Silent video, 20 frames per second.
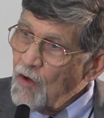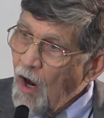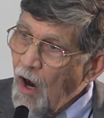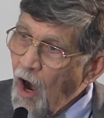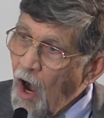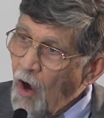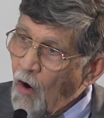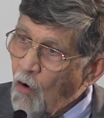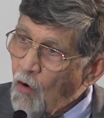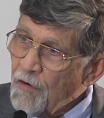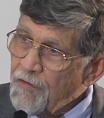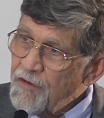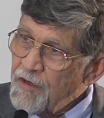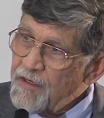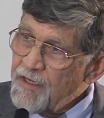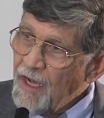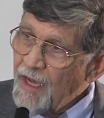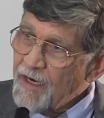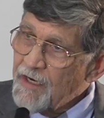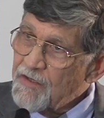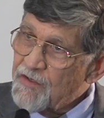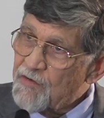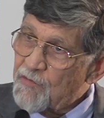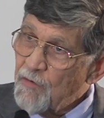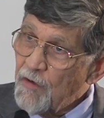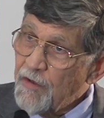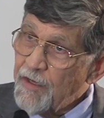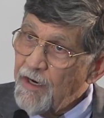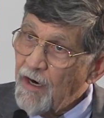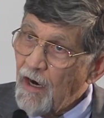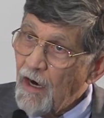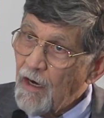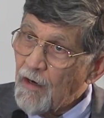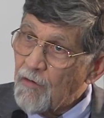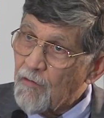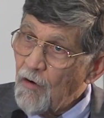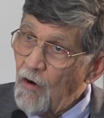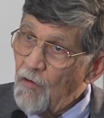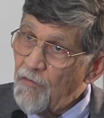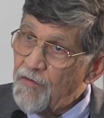our orthodontists really are
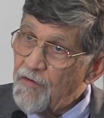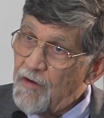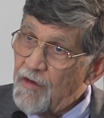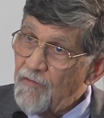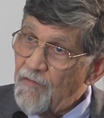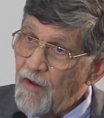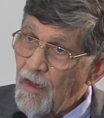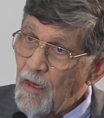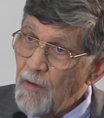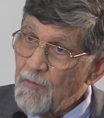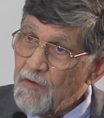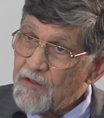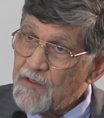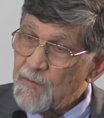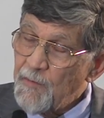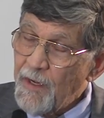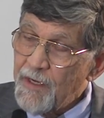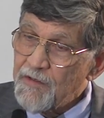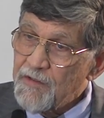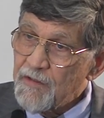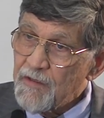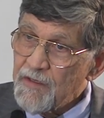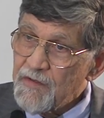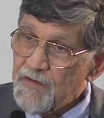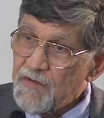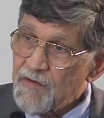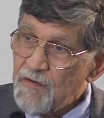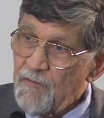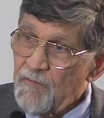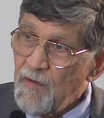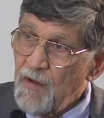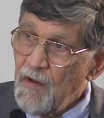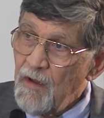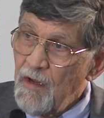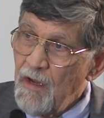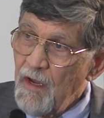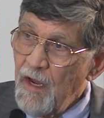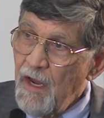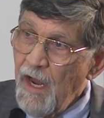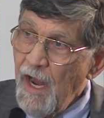growth and development specialists.
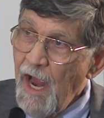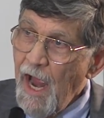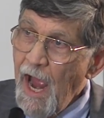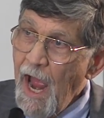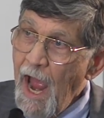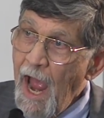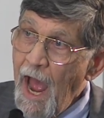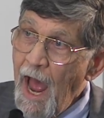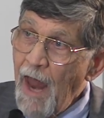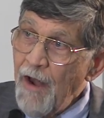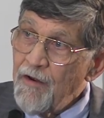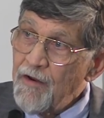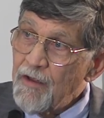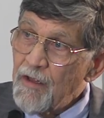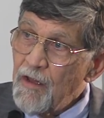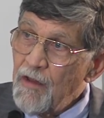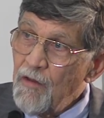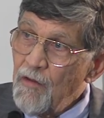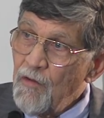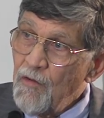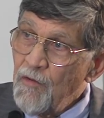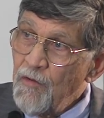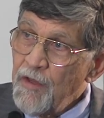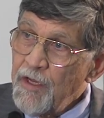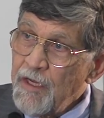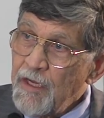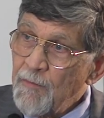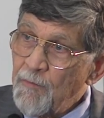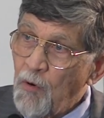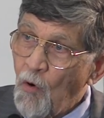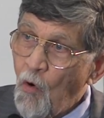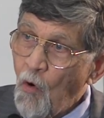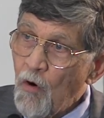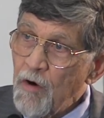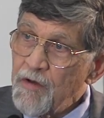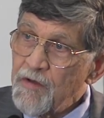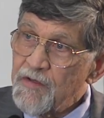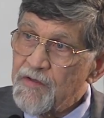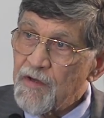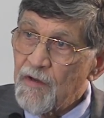And the
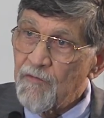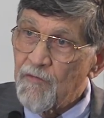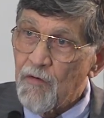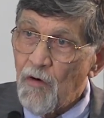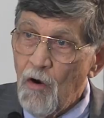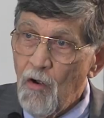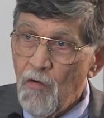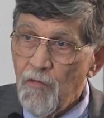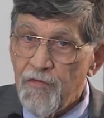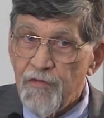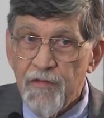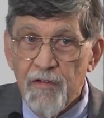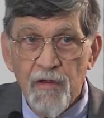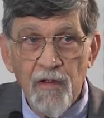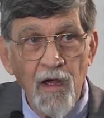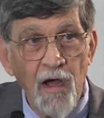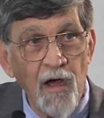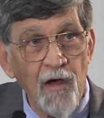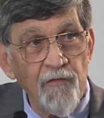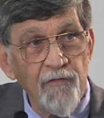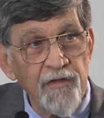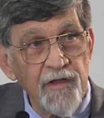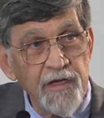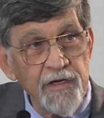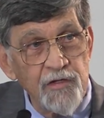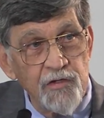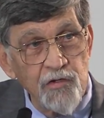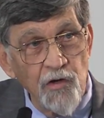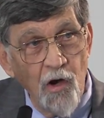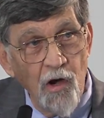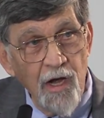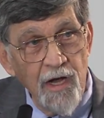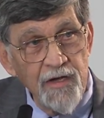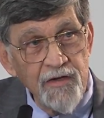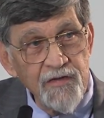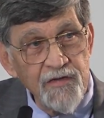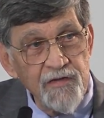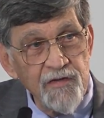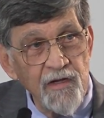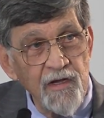importance of growth of the
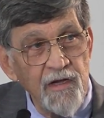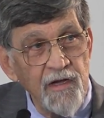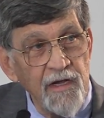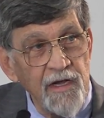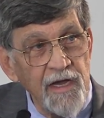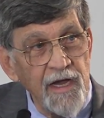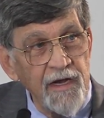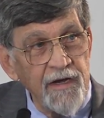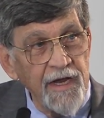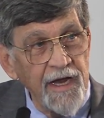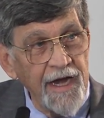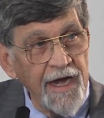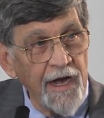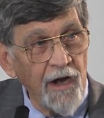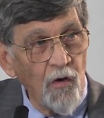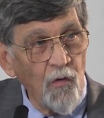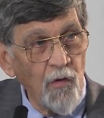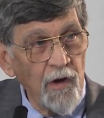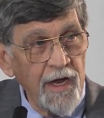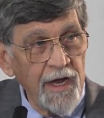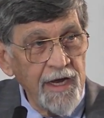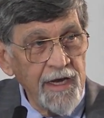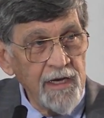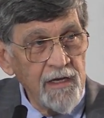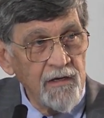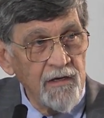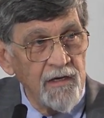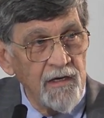jaws and the airway